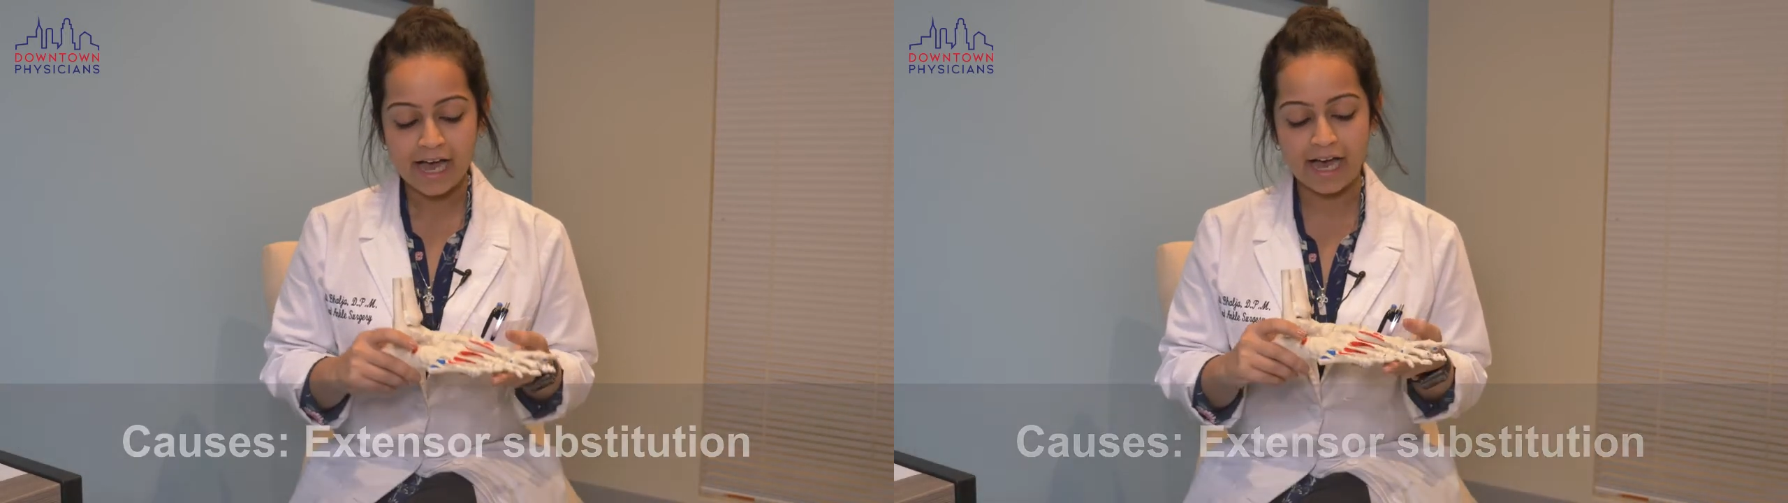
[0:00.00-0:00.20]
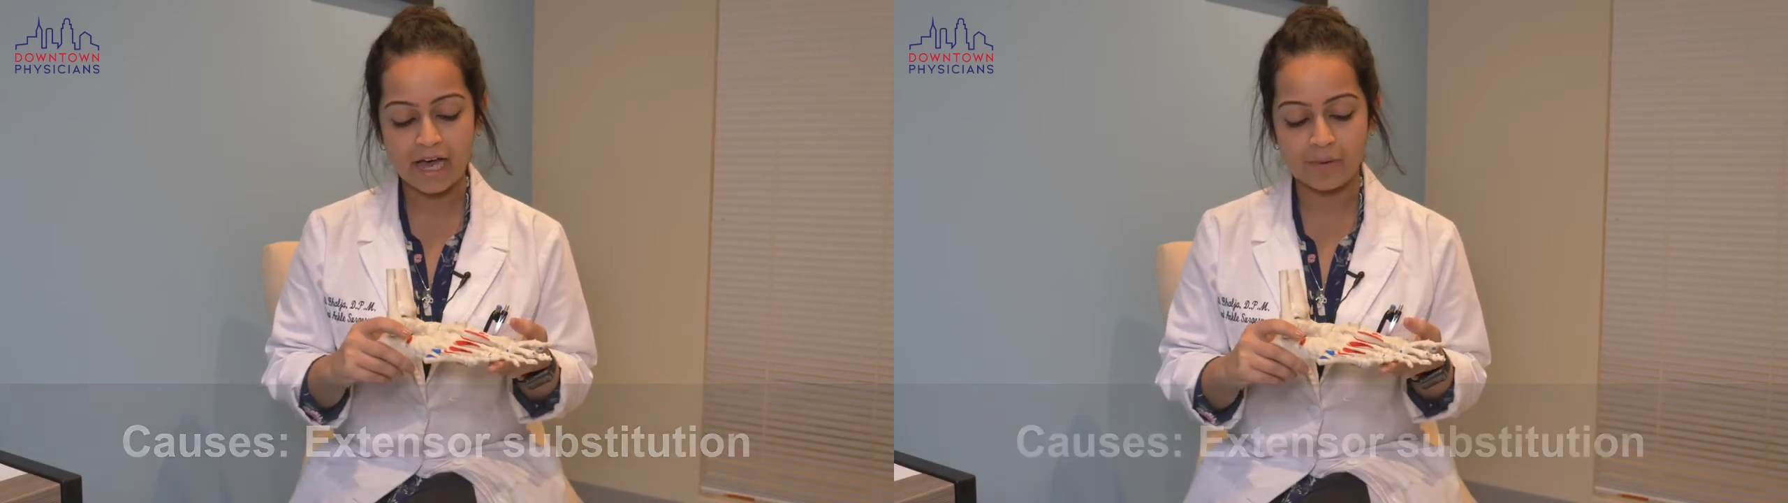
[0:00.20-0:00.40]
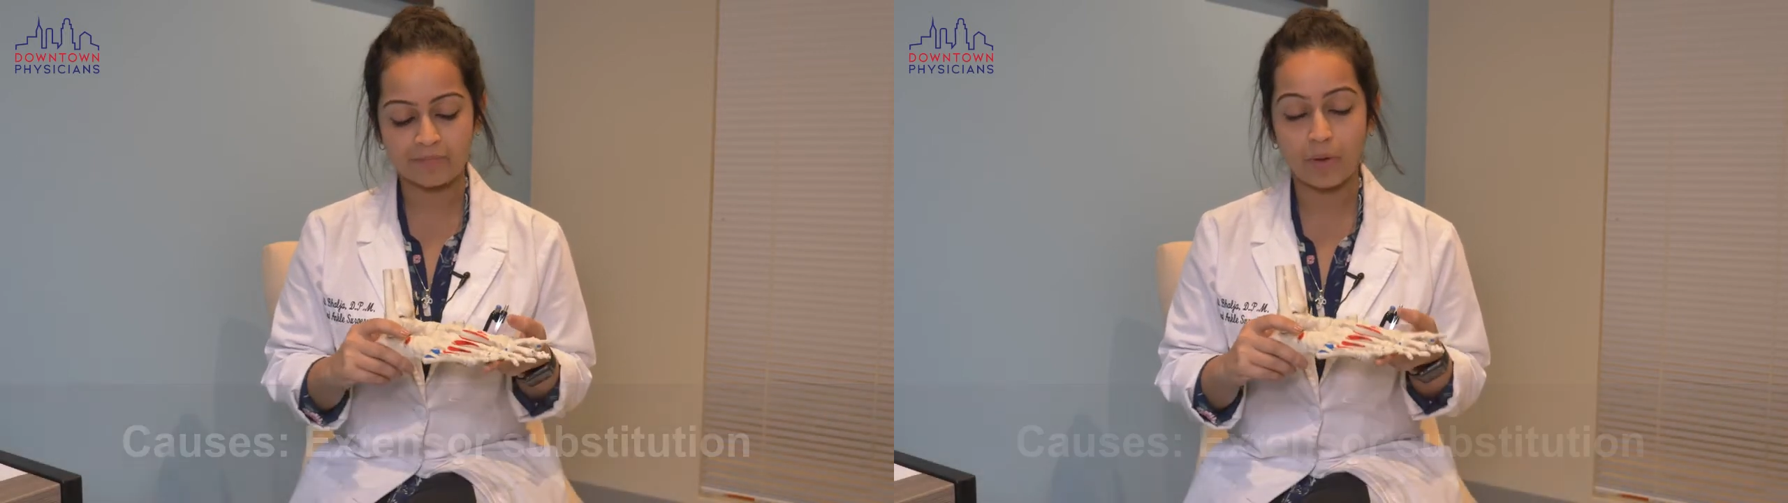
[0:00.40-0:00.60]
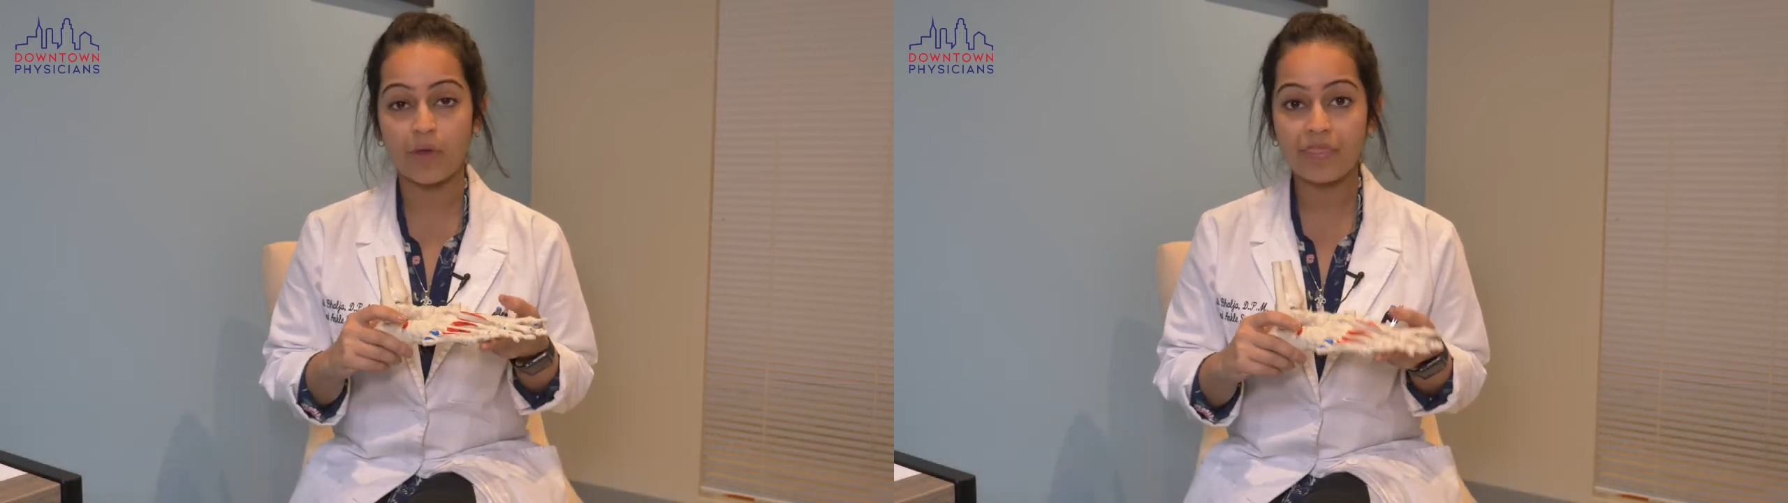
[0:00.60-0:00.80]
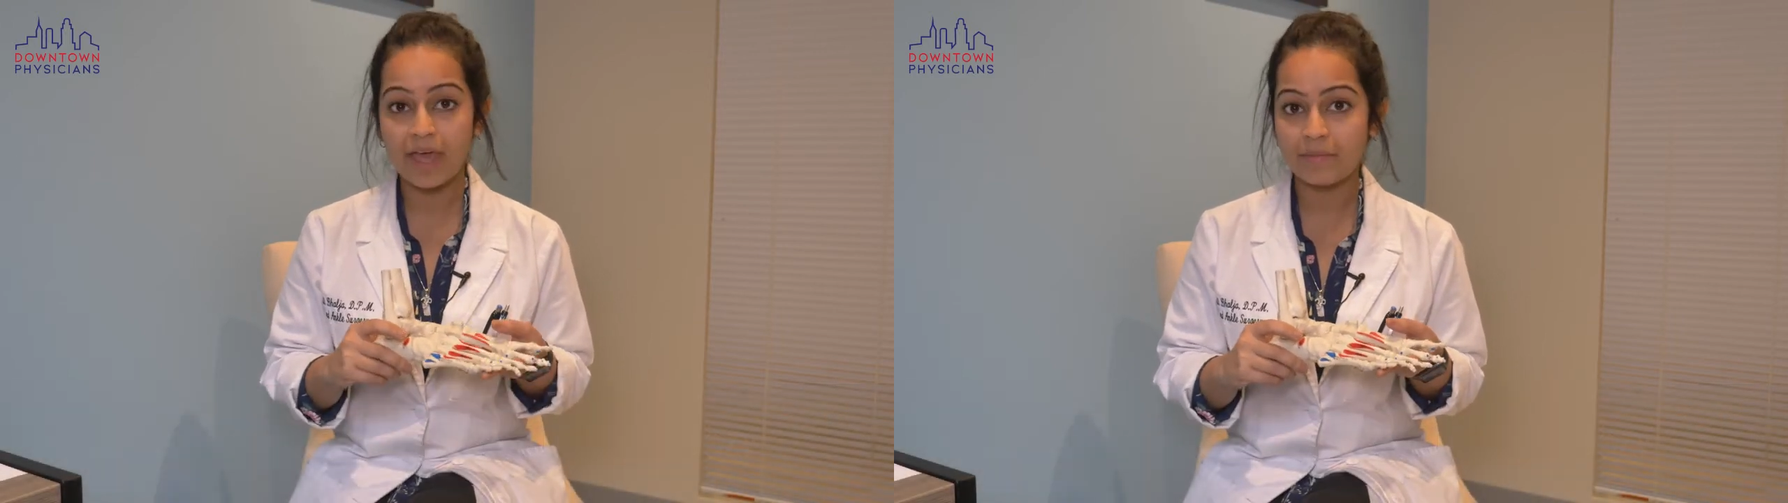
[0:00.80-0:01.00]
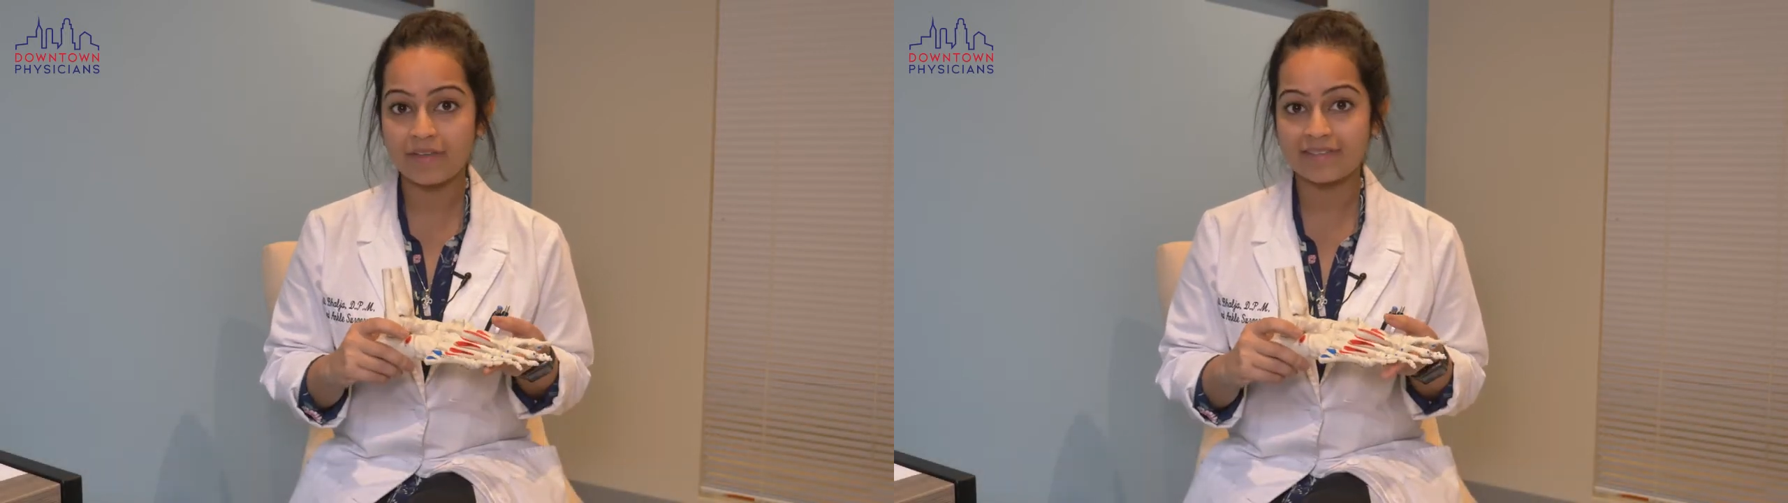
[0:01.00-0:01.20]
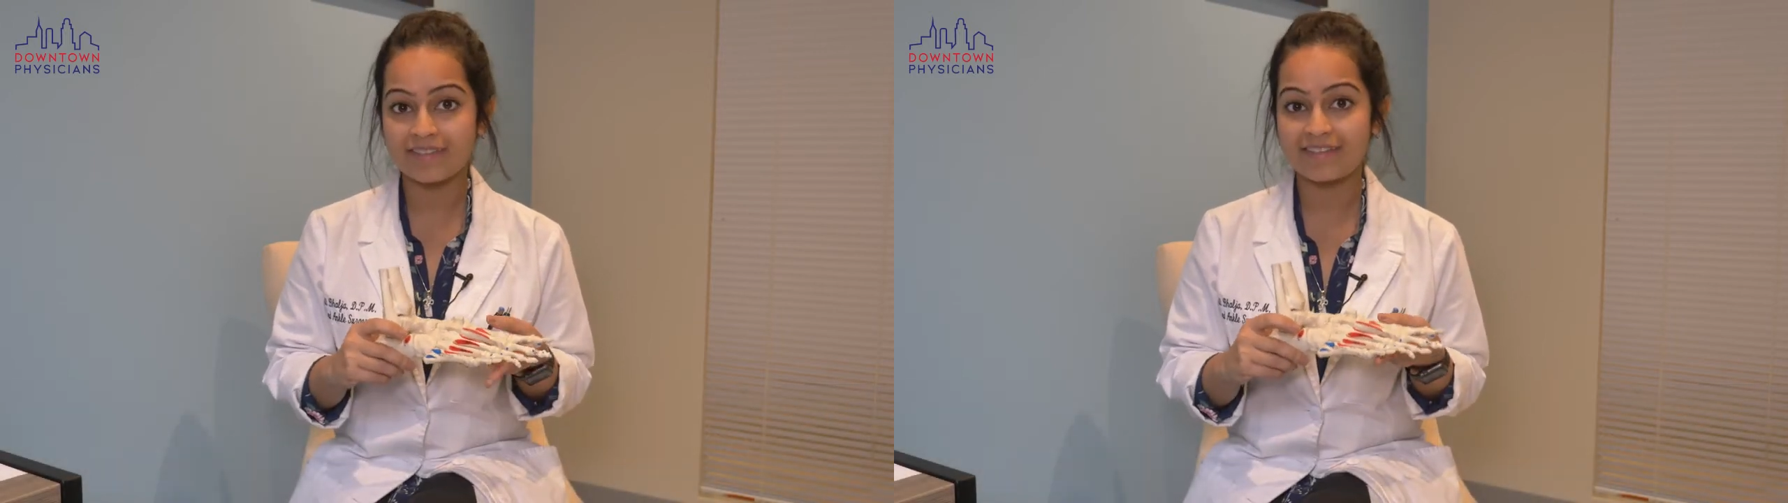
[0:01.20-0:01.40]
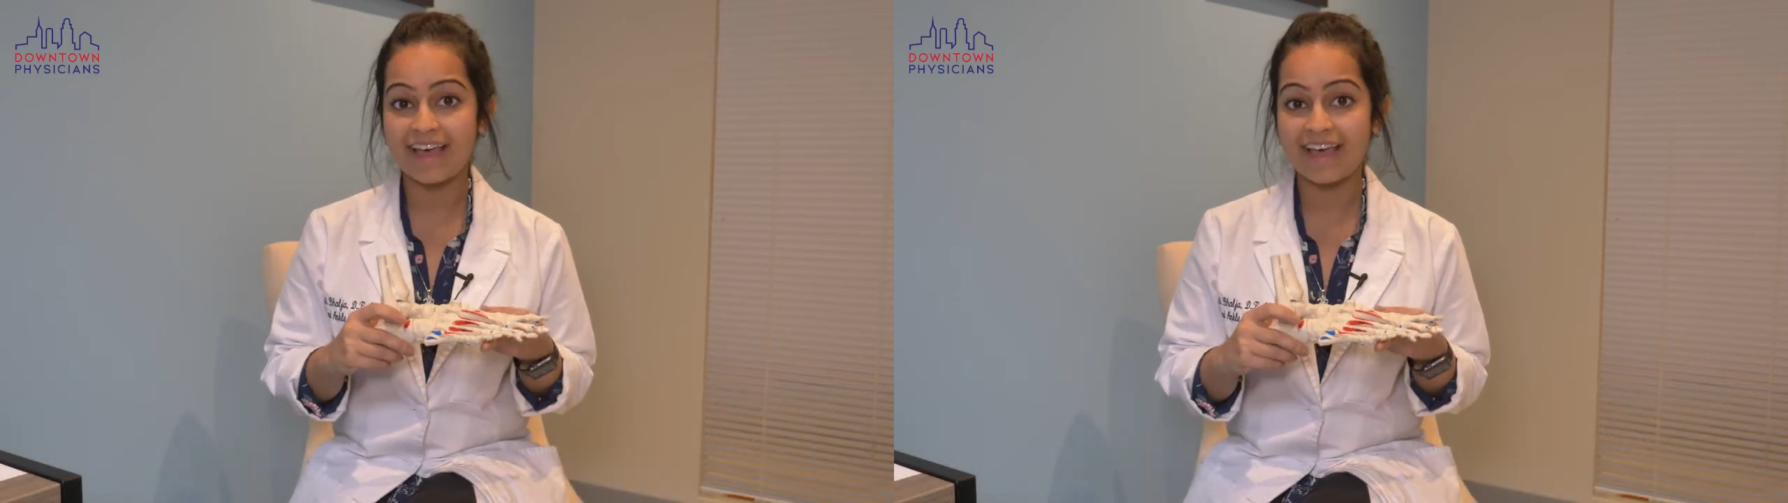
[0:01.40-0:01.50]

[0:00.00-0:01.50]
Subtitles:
Now what that means is